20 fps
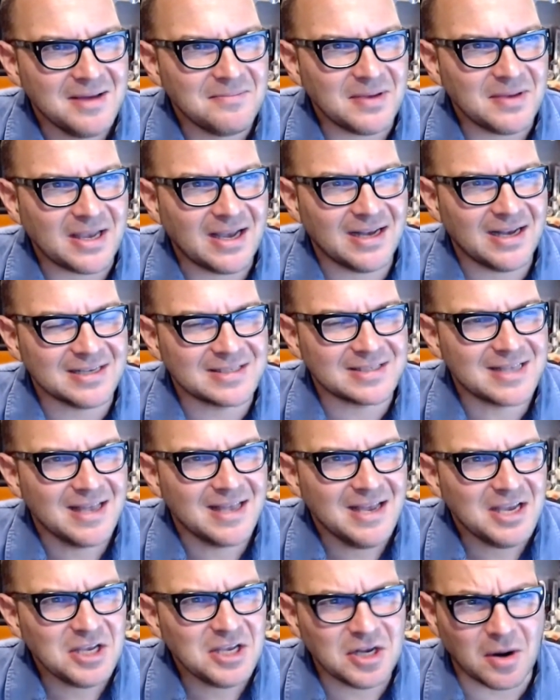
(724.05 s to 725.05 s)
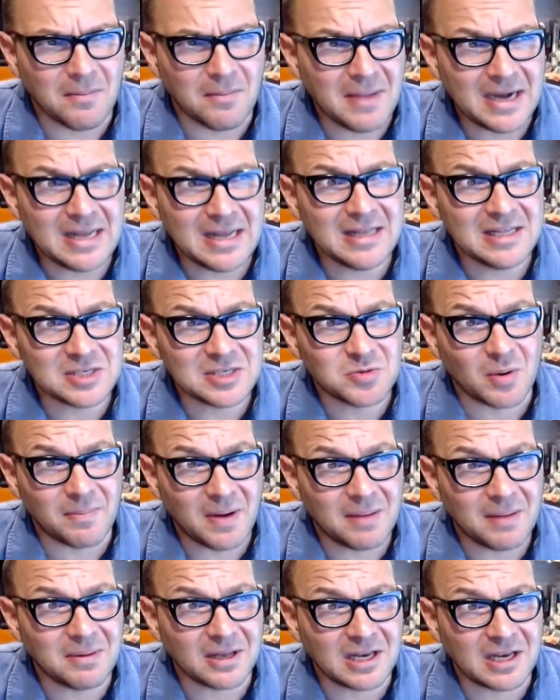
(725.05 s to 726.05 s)
Because, many of these were
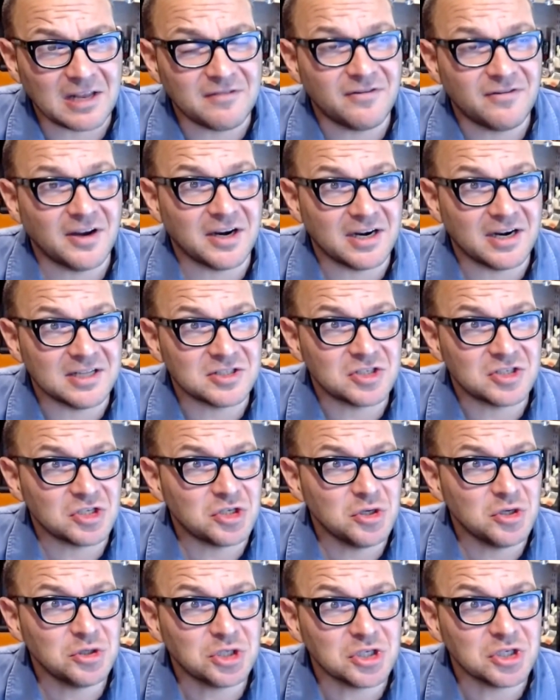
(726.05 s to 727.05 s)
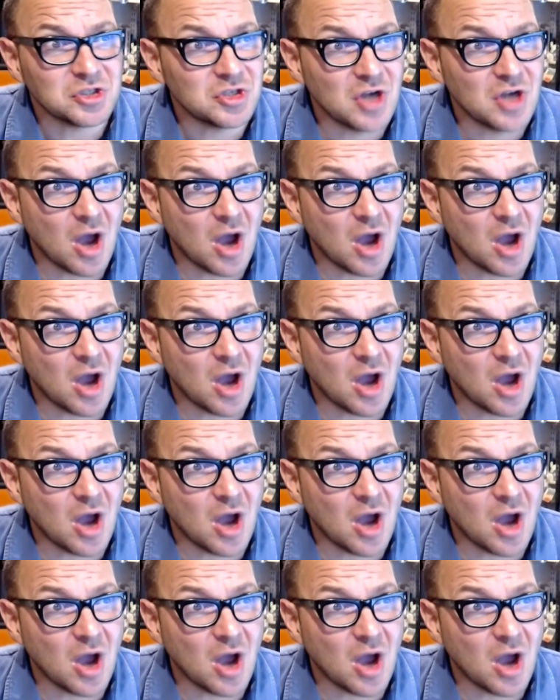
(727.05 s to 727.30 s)
publicly funded institutions.